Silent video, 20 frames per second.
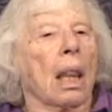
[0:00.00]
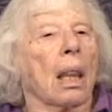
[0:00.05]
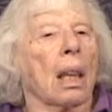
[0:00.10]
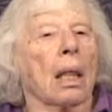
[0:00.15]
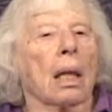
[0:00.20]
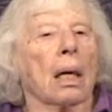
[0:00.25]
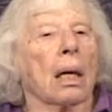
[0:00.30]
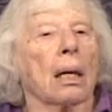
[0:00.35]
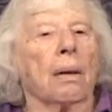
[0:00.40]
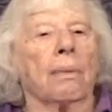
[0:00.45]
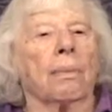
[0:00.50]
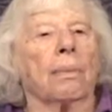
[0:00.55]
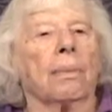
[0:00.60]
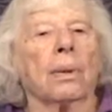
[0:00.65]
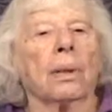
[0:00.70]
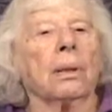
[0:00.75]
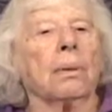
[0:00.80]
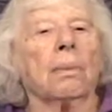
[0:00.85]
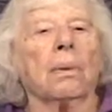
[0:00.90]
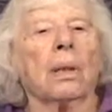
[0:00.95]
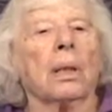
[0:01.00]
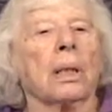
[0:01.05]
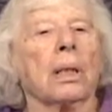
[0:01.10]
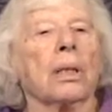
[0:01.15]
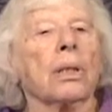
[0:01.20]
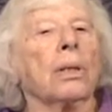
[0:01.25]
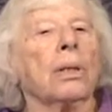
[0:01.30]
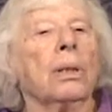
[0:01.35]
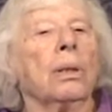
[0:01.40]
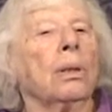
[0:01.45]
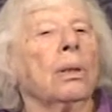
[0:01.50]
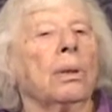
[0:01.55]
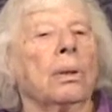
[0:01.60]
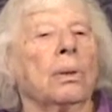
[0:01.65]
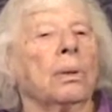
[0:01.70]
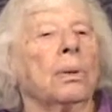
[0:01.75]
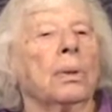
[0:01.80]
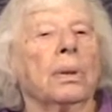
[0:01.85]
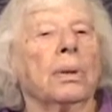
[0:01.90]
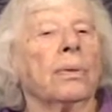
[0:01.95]
the World War
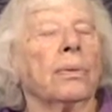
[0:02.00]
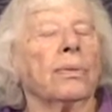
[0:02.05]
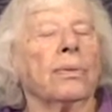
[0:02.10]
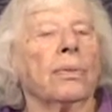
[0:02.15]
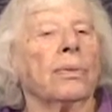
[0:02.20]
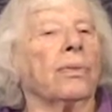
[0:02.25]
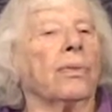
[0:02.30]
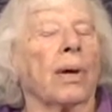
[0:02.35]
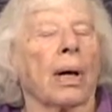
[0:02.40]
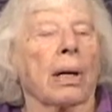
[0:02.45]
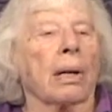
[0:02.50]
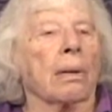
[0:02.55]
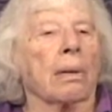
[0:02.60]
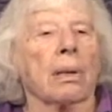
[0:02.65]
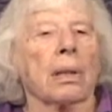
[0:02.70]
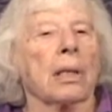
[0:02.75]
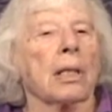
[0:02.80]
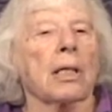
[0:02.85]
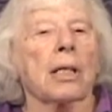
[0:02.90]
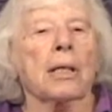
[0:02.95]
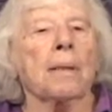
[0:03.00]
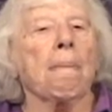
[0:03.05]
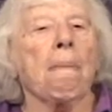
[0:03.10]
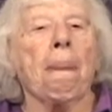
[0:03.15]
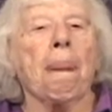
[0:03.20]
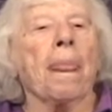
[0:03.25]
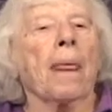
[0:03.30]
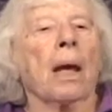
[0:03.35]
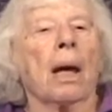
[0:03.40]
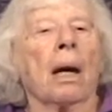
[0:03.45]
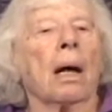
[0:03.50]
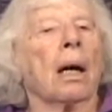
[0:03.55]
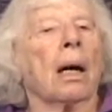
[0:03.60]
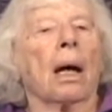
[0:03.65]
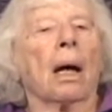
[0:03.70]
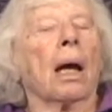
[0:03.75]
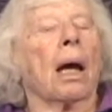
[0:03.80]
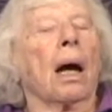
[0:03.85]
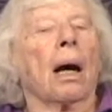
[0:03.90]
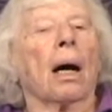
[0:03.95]
Two veterans,
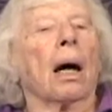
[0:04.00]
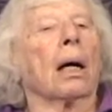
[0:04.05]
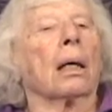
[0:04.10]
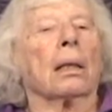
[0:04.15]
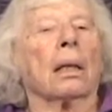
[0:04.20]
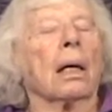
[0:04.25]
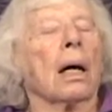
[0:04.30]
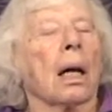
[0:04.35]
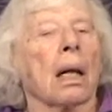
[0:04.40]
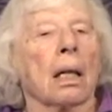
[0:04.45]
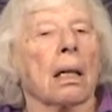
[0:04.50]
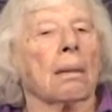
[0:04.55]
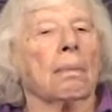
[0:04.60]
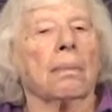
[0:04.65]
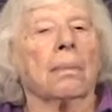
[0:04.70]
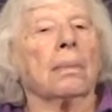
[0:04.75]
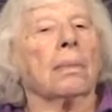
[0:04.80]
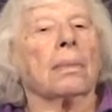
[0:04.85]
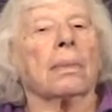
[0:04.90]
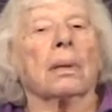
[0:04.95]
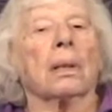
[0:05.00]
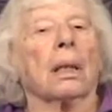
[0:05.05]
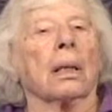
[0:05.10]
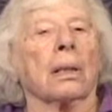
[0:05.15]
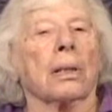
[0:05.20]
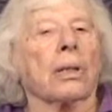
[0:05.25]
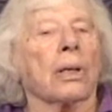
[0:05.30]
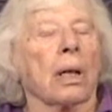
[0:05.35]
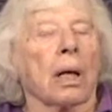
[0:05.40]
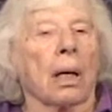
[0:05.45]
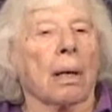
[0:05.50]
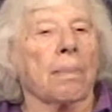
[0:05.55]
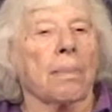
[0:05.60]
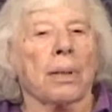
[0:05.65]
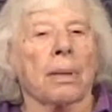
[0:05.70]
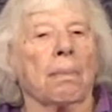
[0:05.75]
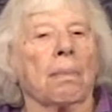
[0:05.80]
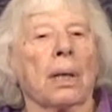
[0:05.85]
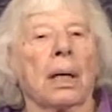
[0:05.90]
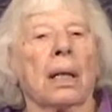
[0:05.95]
a lot of them got
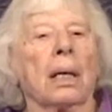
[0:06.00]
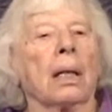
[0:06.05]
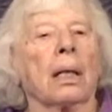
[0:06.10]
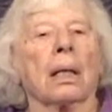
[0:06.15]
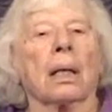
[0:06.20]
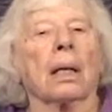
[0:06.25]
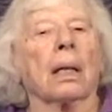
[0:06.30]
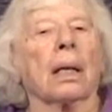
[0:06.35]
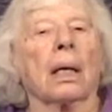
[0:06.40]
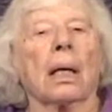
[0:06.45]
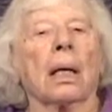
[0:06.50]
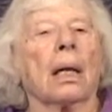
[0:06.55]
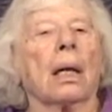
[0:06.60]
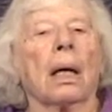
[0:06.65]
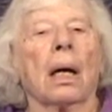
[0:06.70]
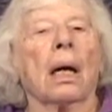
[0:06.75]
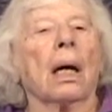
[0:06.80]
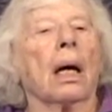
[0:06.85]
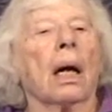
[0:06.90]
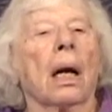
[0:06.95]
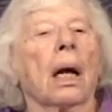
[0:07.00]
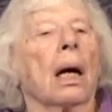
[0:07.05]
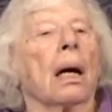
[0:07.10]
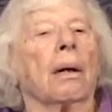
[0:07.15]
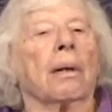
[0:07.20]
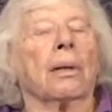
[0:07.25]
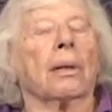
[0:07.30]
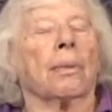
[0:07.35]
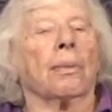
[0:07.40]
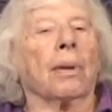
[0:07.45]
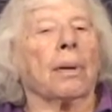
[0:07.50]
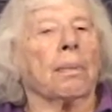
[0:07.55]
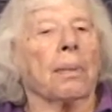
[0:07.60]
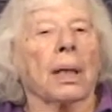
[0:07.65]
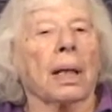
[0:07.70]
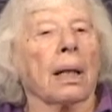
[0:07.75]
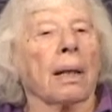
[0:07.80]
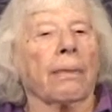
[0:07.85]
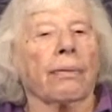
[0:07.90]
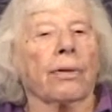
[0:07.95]
jobs immediately. The
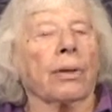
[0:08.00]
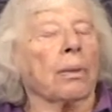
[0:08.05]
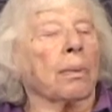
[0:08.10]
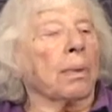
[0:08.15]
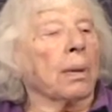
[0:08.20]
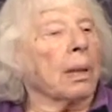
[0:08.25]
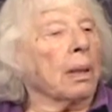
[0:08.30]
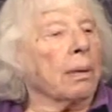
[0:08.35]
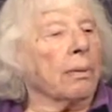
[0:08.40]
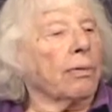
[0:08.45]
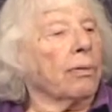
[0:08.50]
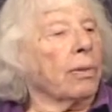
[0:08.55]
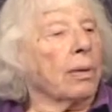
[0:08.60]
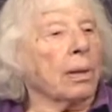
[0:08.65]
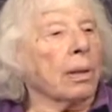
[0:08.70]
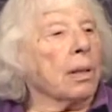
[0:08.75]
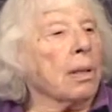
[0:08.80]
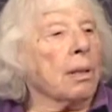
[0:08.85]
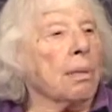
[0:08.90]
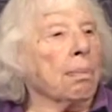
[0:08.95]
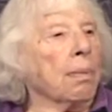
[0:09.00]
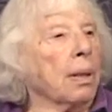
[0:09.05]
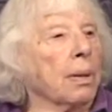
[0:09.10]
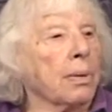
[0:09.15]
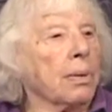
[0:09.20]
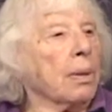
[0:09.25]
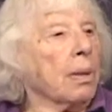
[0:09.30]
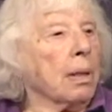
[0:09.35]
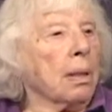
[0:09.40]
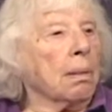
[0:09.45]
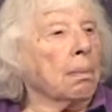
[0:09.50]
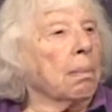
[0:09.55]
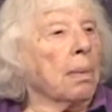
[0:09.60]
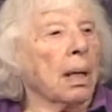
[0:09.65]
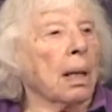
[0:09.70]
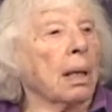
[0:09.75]
women left the workforce, most of them,